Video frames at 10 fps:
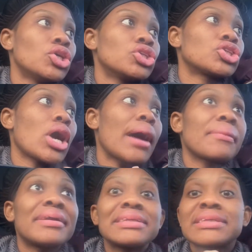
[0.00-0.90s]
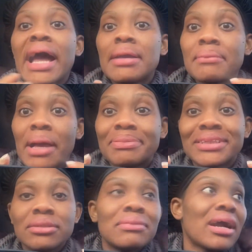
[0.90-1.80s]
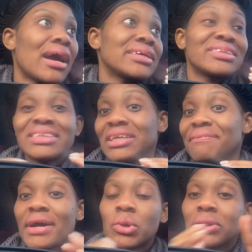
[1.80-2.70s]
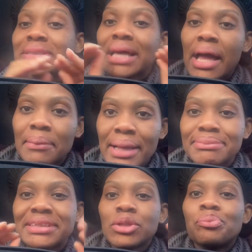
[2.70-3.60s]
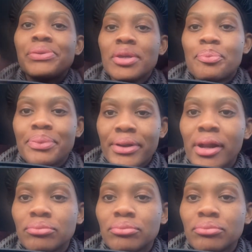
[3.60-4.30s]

So I'm gonna time lapse it, because if I don't time lapse it, people,